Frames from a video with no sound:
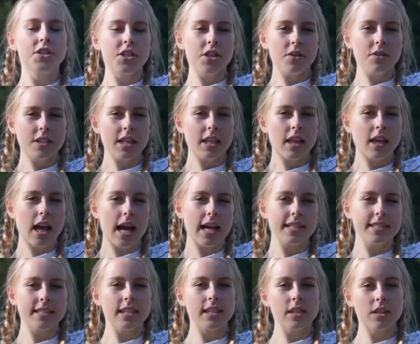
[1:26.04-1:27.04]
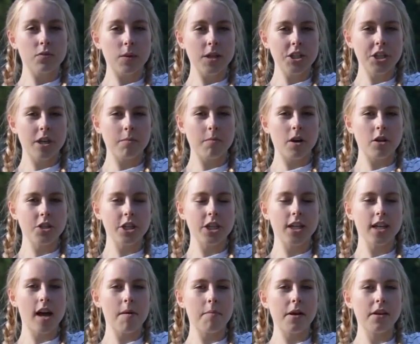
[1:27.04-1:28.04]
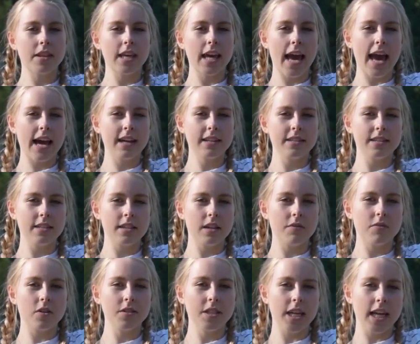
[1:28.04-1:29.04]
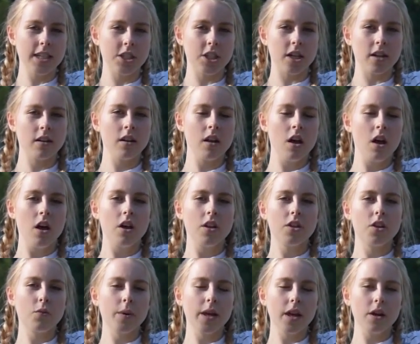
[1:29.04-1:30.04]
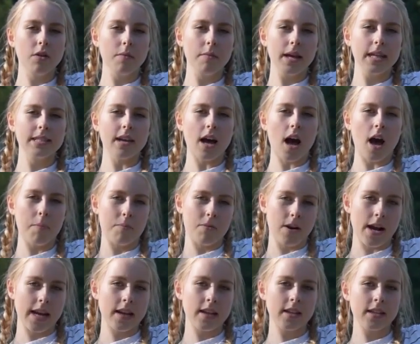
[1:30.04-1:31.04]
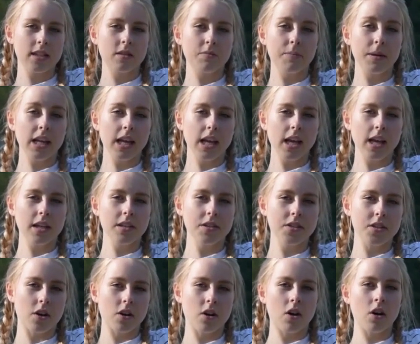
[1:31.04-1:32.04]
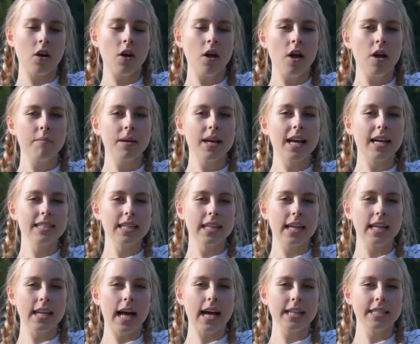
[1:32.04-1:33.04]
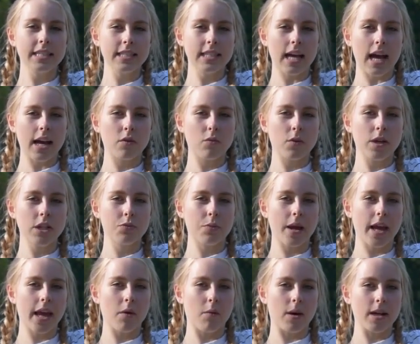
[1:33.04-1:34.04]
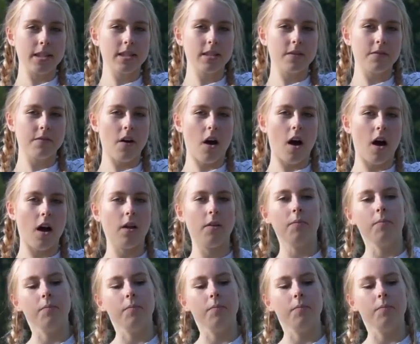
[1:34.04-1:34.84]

Due to the constant switching motion about the axis of rotation, the wheel remains upright, spinning in a circle, because it cannot decide which way it wants to fall.